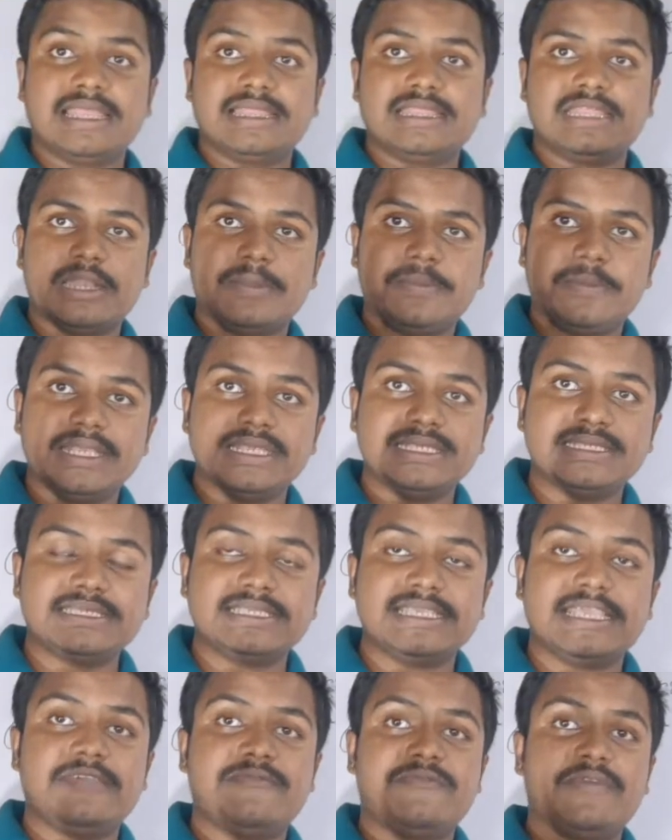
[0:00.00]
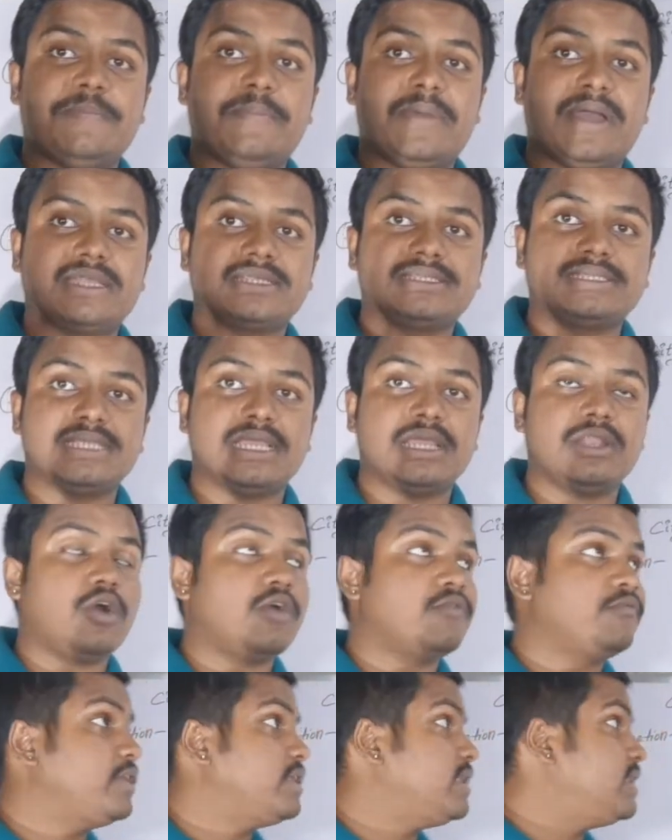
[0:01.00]
That means if a person
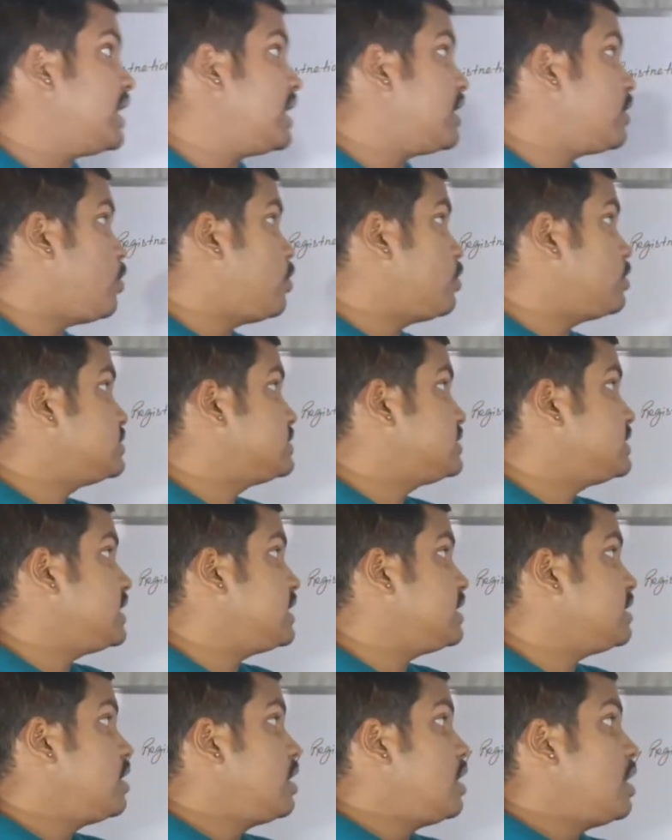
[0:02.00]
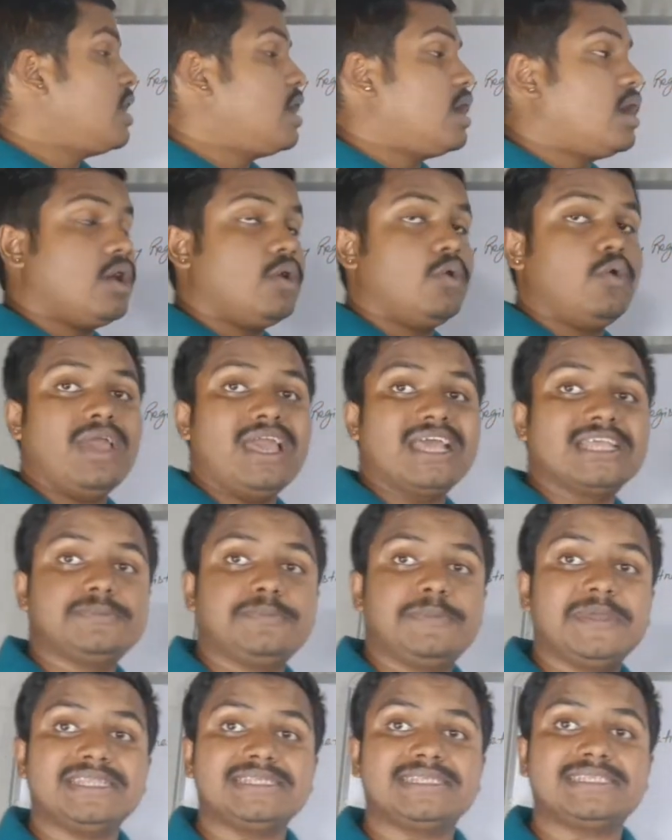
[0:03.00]
of Indian origin uh, who has
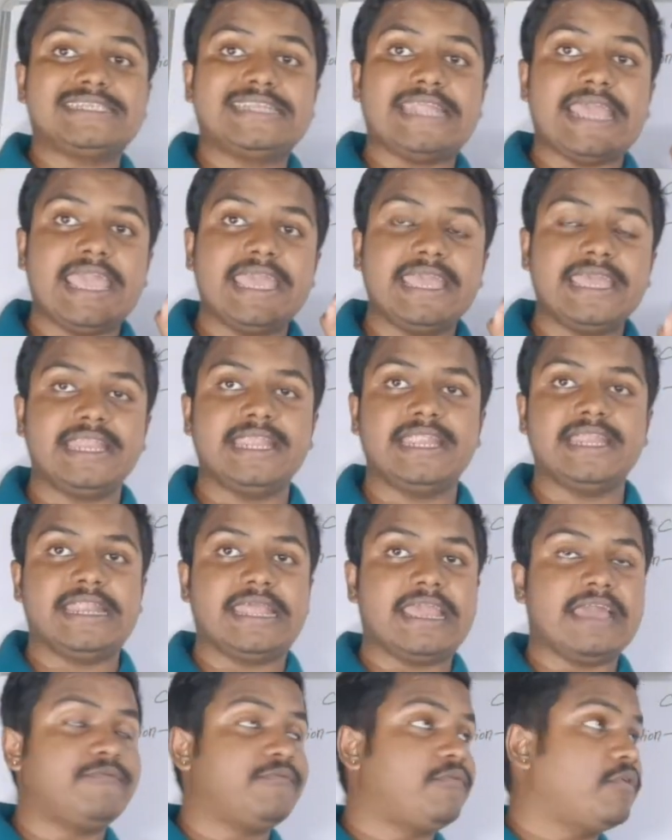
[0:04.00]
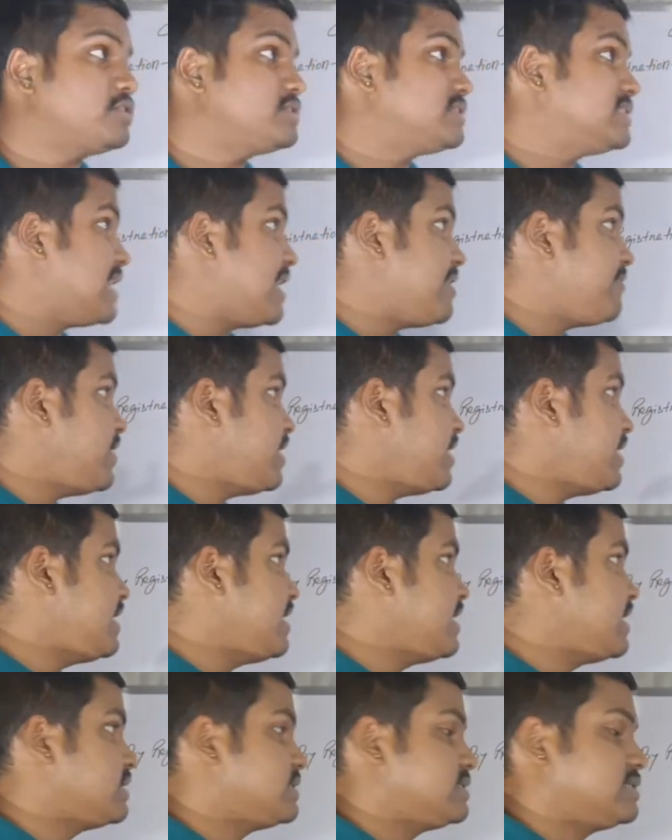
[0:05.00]
been staying in India for seven
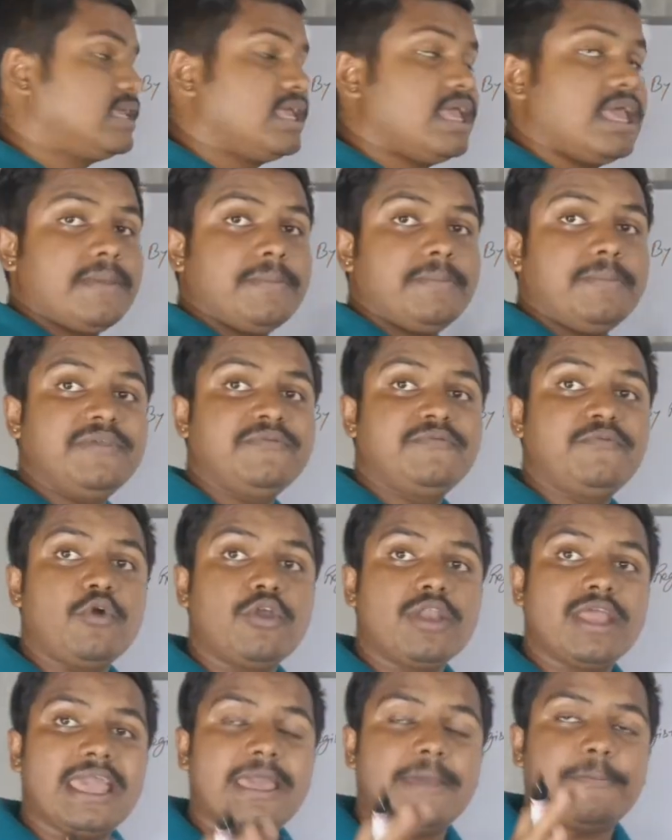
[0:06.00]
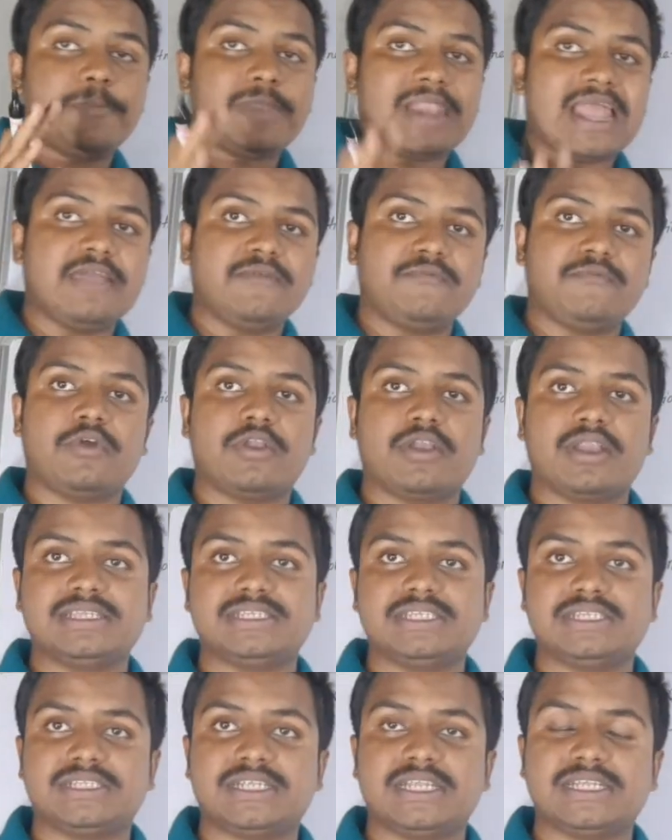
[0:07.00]
years before applying for
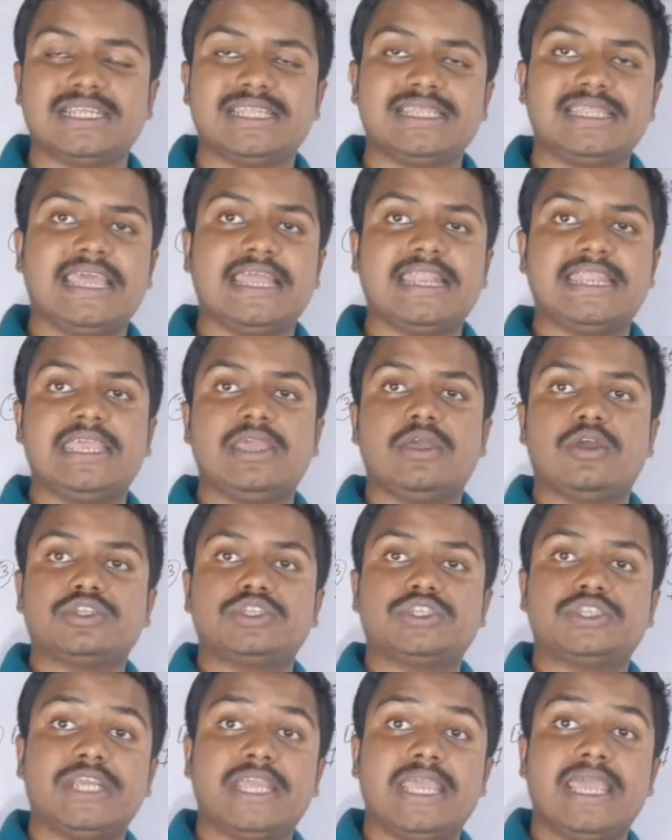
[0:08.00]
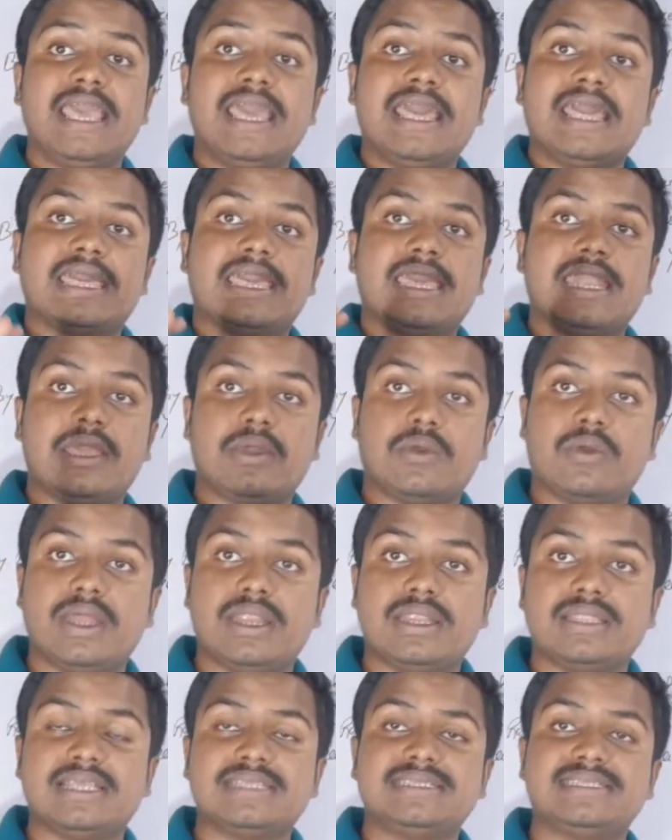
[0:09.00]
registration, then he or she can
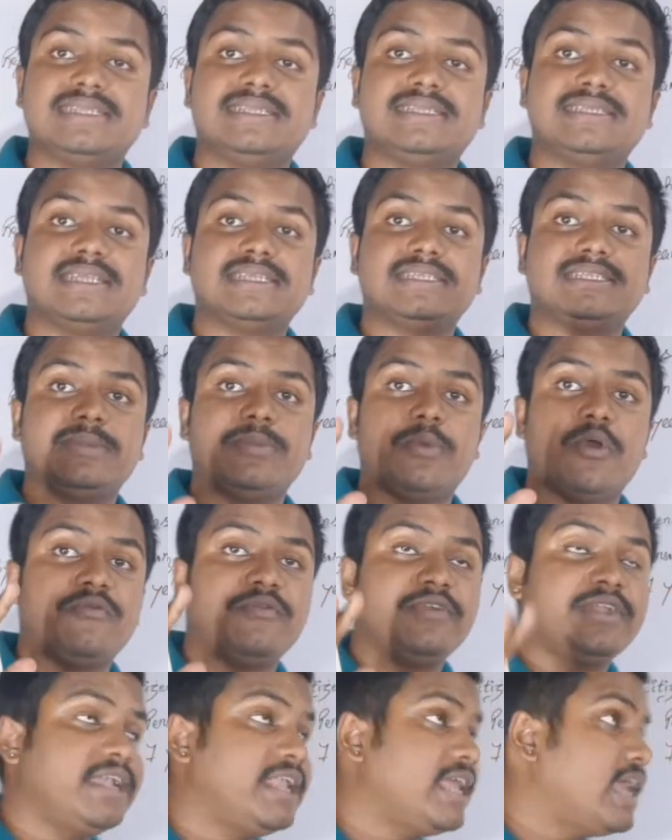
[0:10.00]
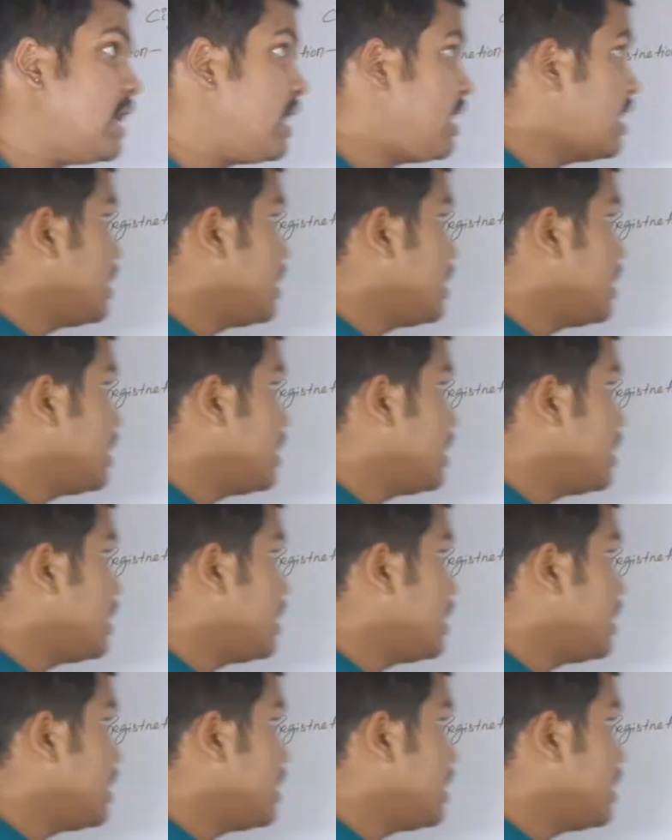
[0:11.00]
acquire the citizenship of India